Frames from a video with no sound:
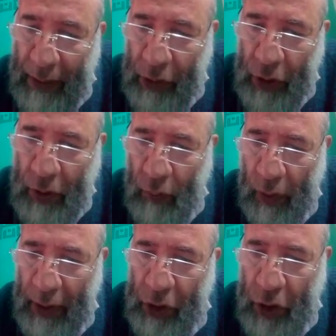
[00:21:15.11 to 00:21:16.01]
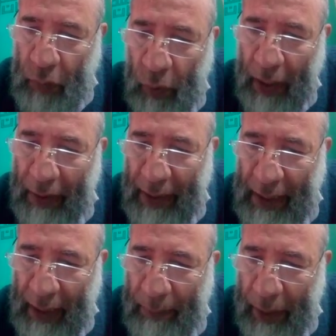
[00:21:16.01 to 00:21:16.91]
H small as the
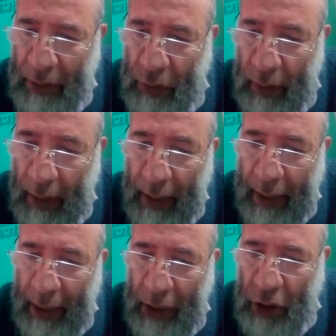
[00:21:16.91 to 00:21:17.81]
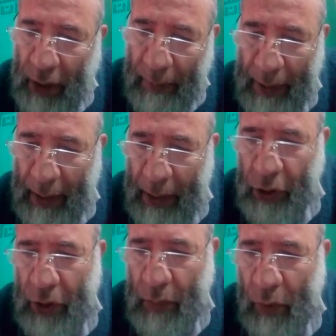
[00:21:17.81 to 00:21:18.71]
sick person, H capital
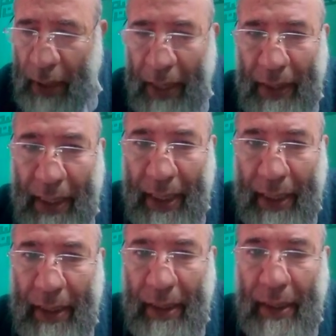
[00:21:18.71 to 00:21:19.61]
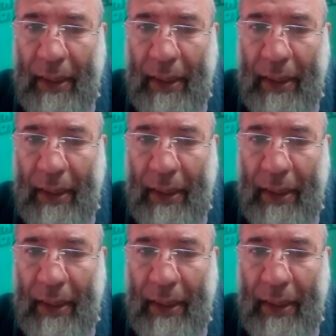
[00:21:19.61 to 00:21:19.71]
H small as the carrier.